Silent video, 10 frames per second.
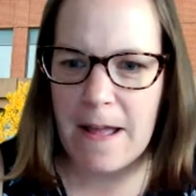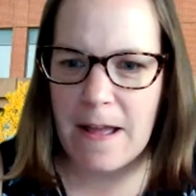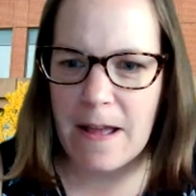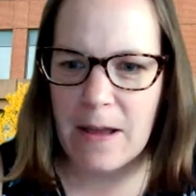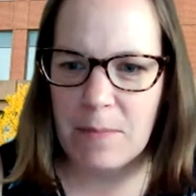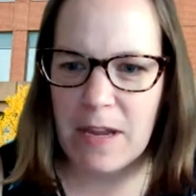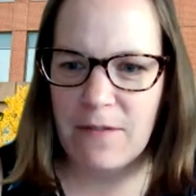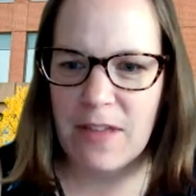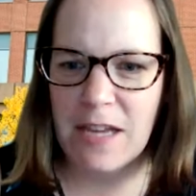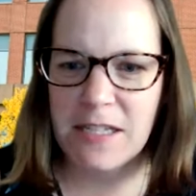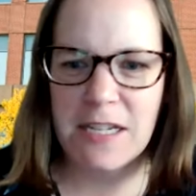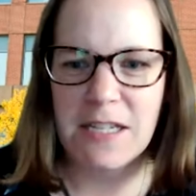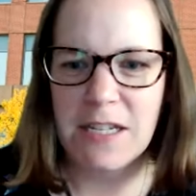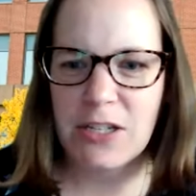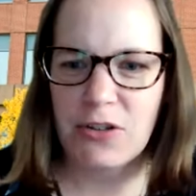If the
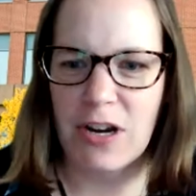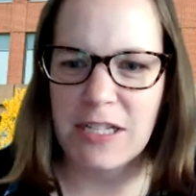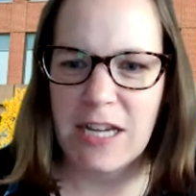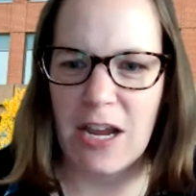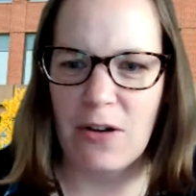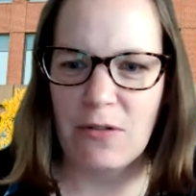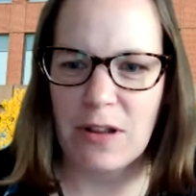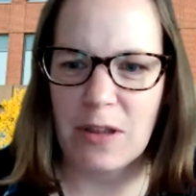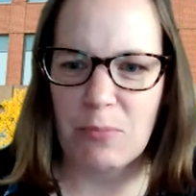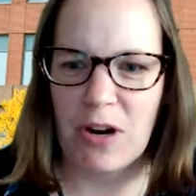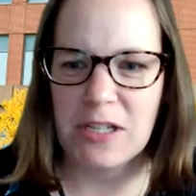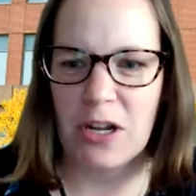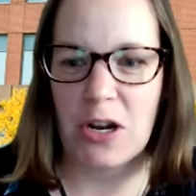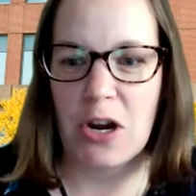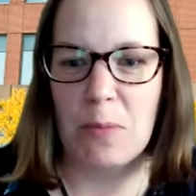SCC strikes down the price
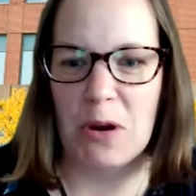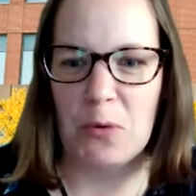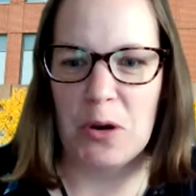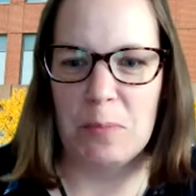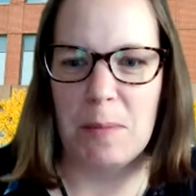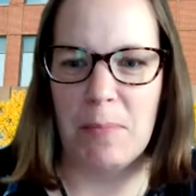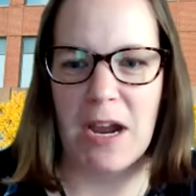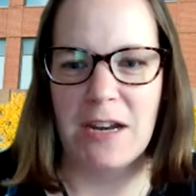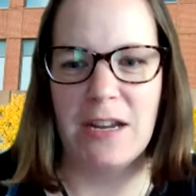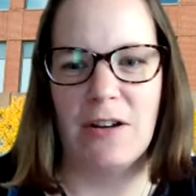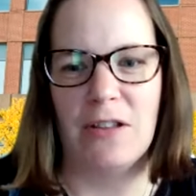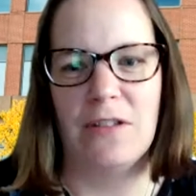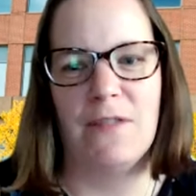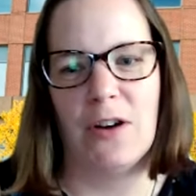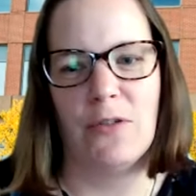on carbon, would it be binding on
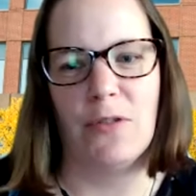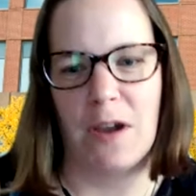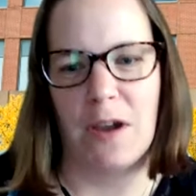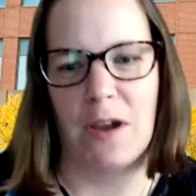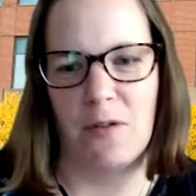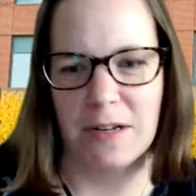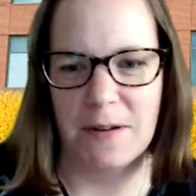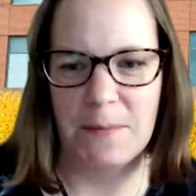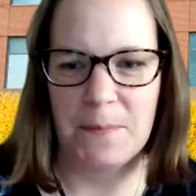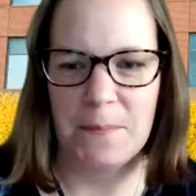the federal government?